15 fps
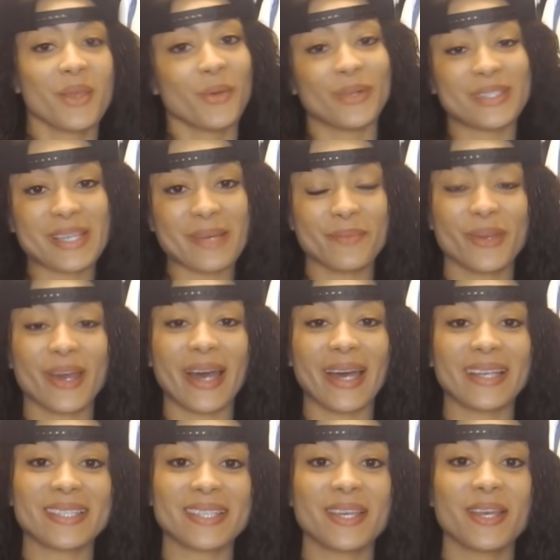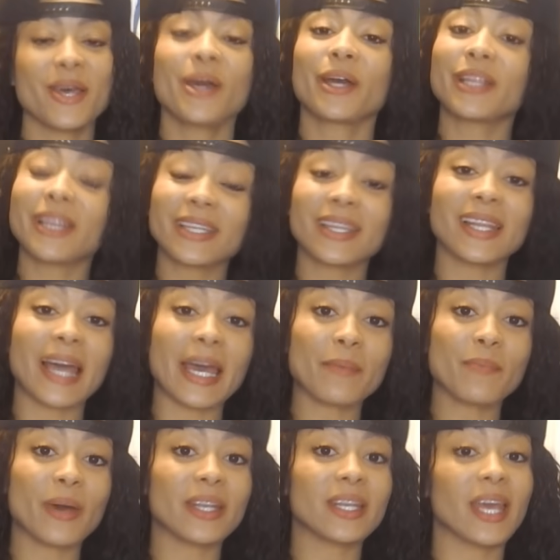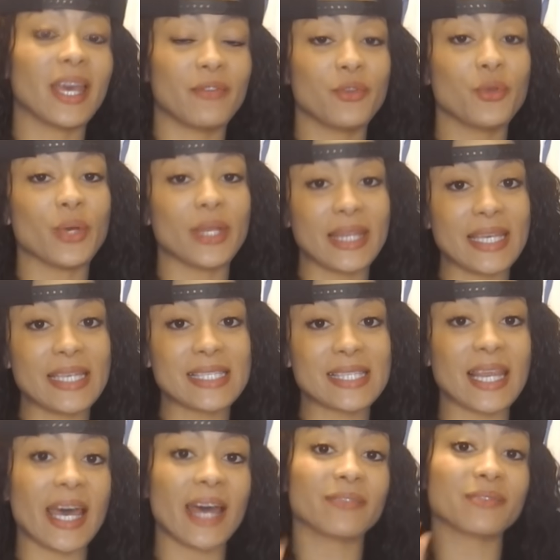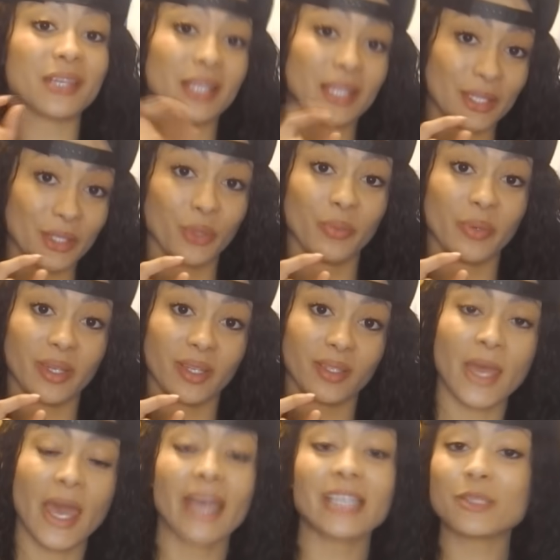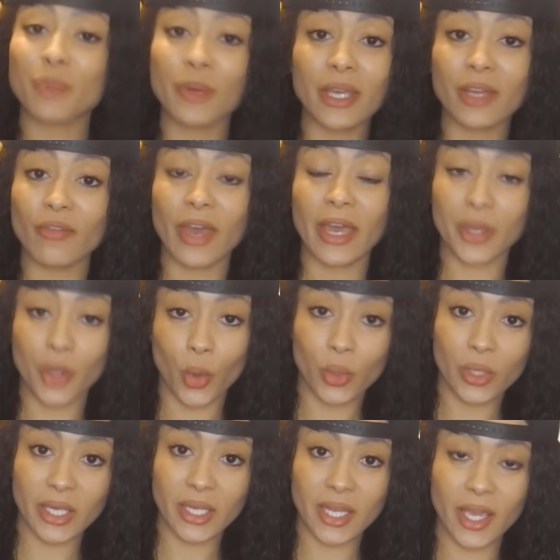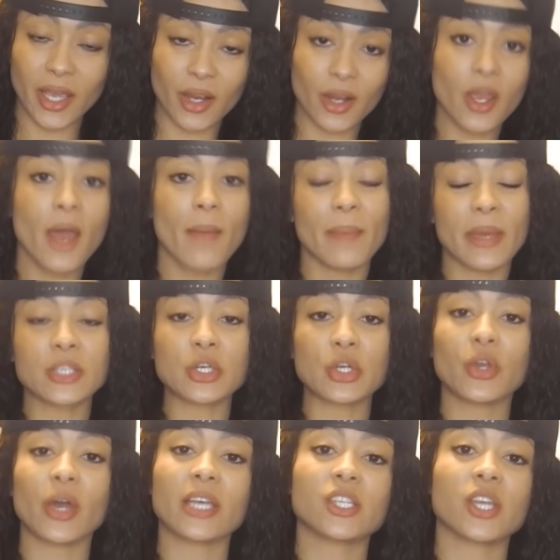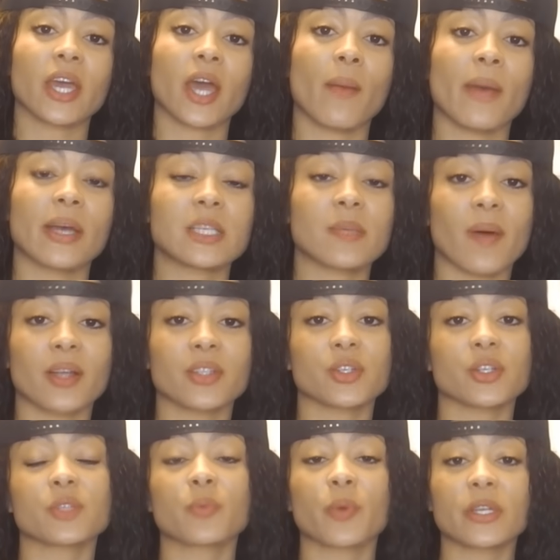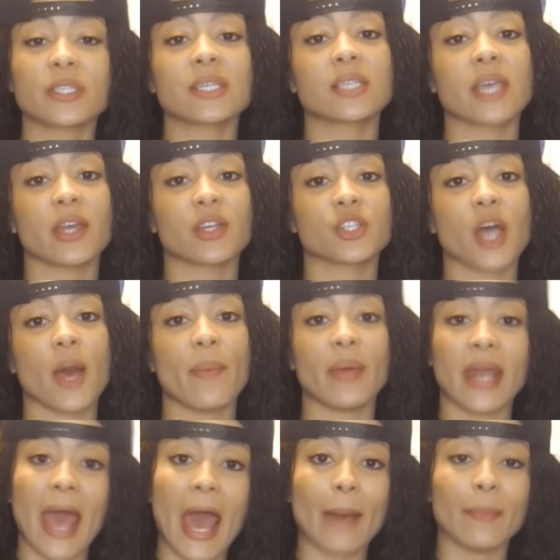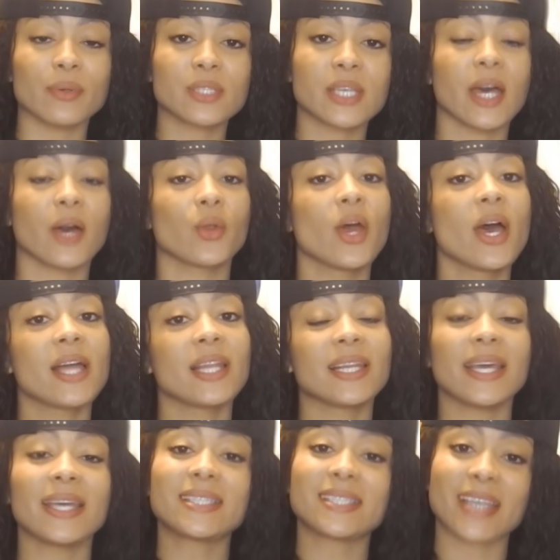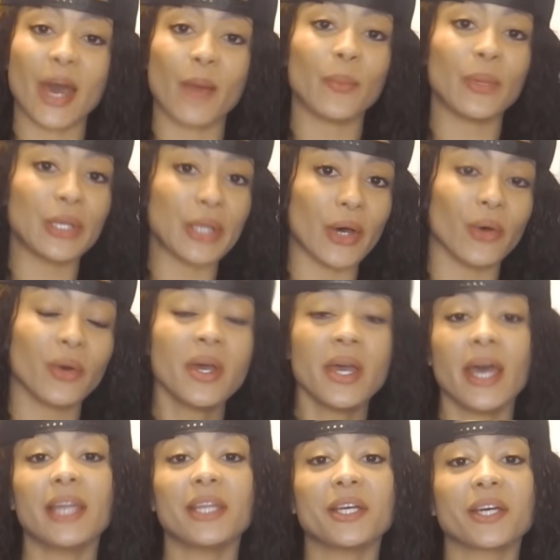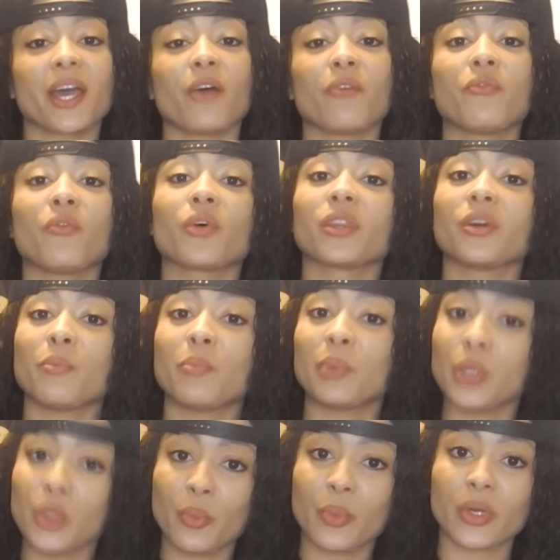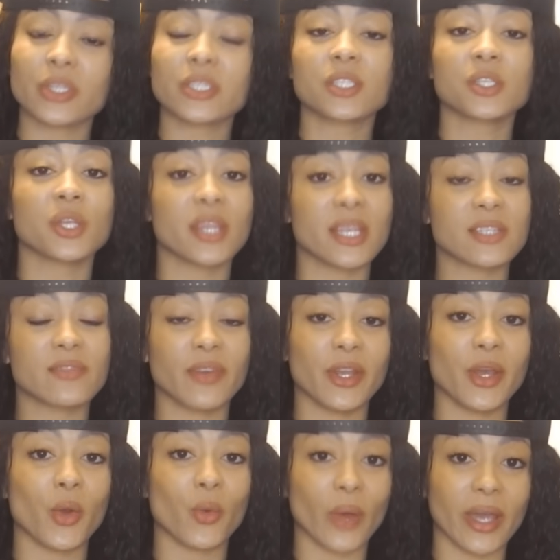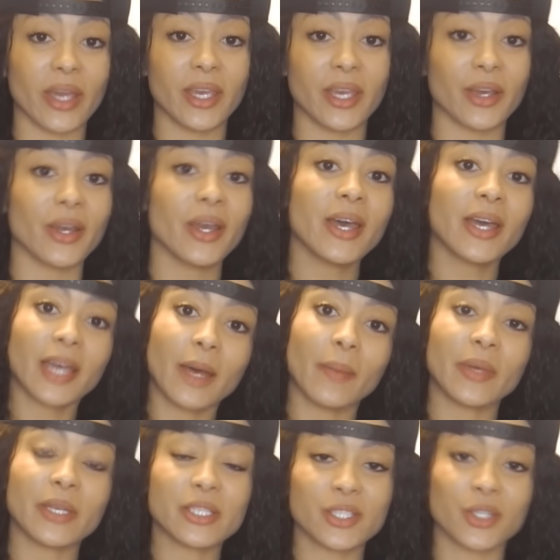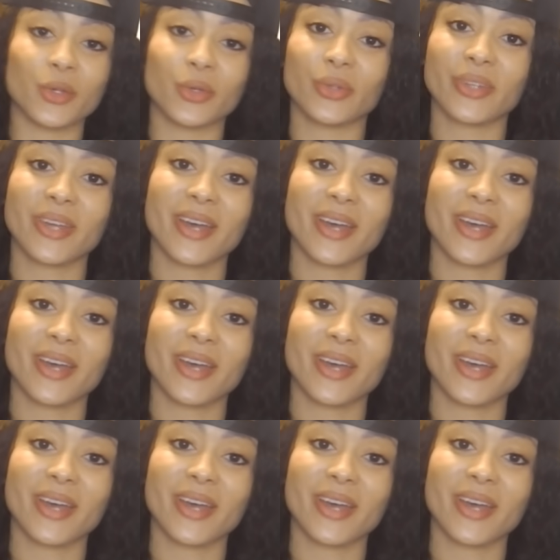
Bitch. What's up, you guys? click the like button if you at least laughed a little bit. And speaking of Angolian hair, make sure you guys check out my sponsors, Princess Hair Shop and Appletown, links down below. And look out for the bloopers to this video right here coming soon.